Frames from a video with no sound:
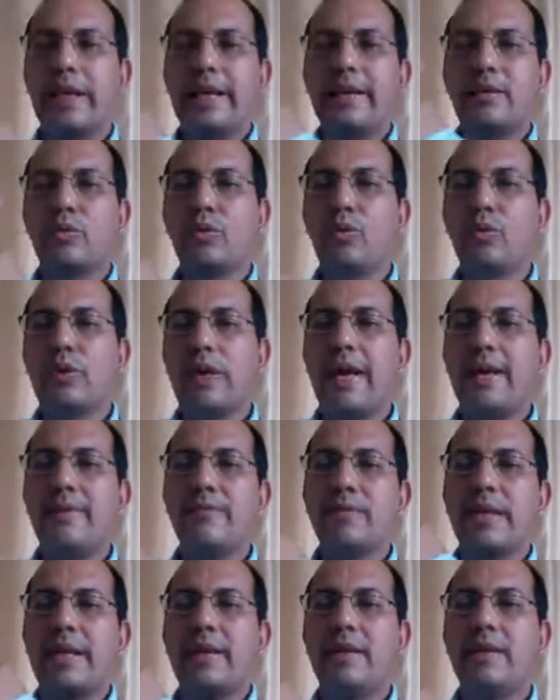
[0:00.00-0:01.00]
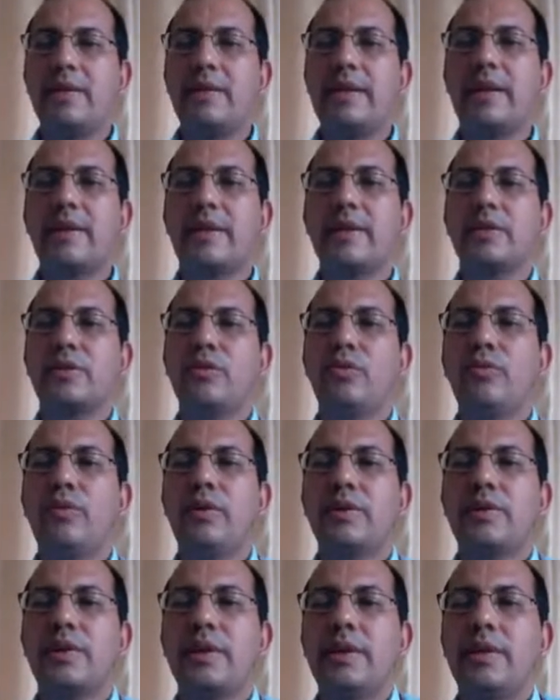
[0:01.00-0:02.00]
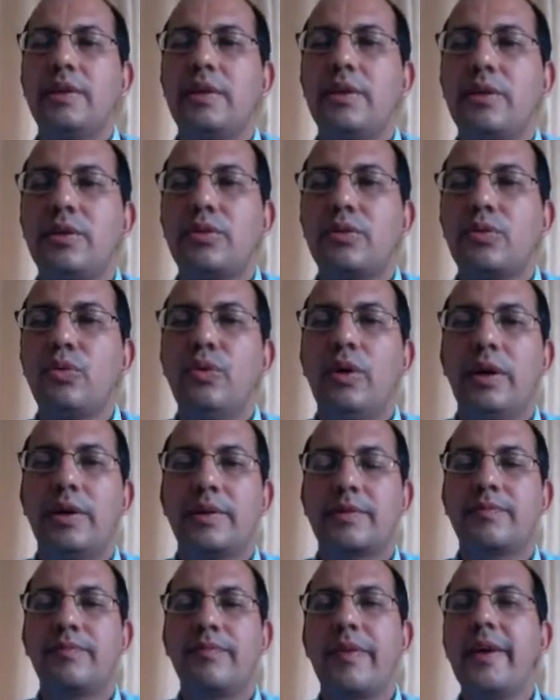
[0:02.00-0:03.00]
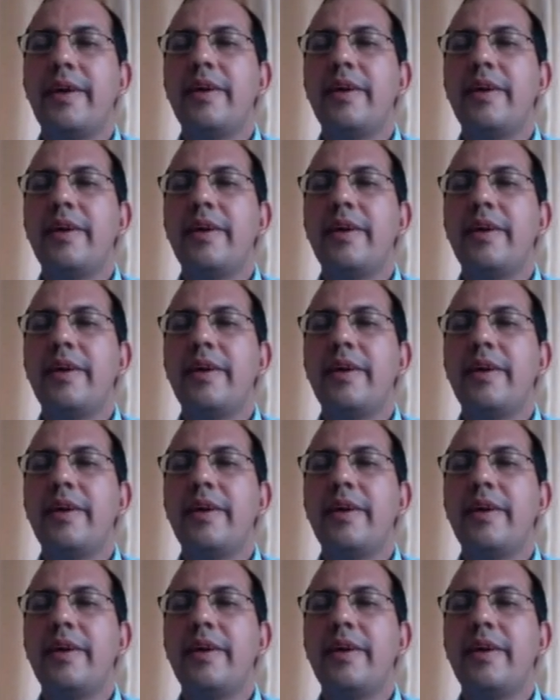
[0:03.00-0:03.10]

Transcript: like 2 times, then in that case you will say it is 2 hertz.